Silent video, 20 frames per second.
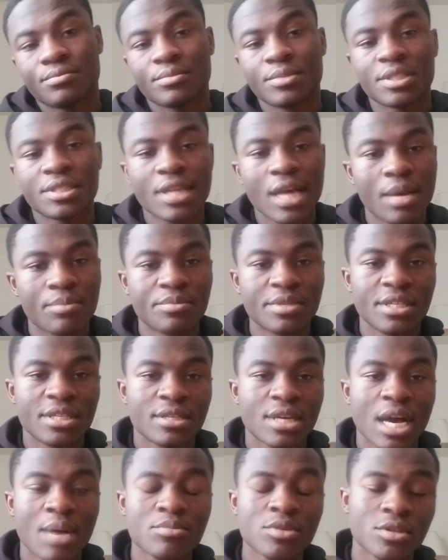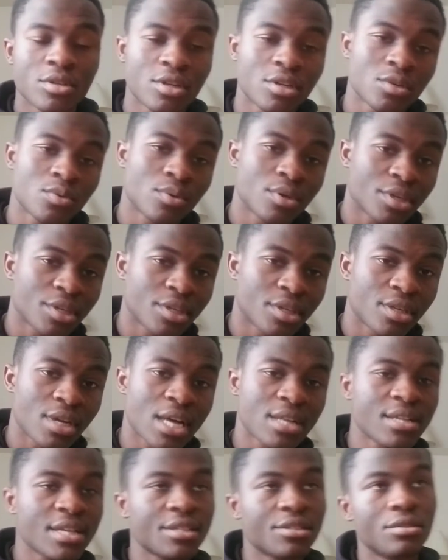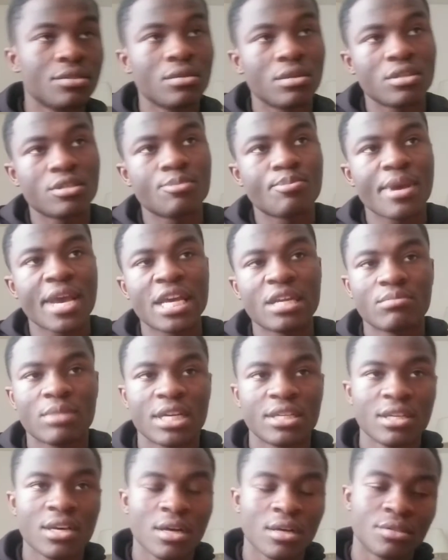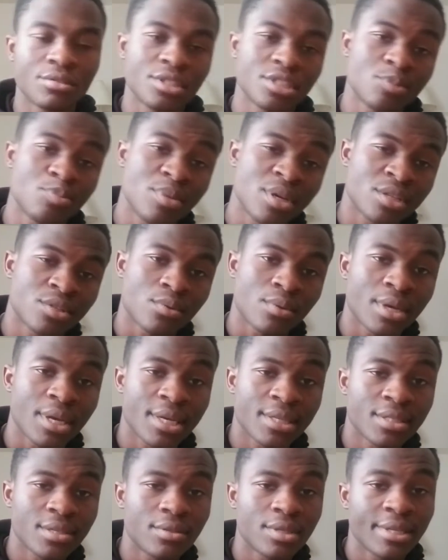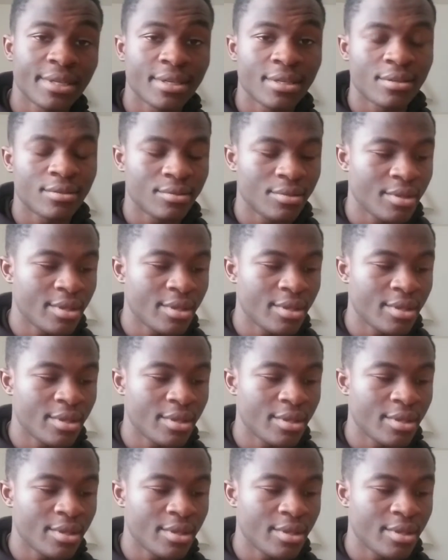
It's not me. I'm a hard worker. I like to expand my knowledge as best way I know how.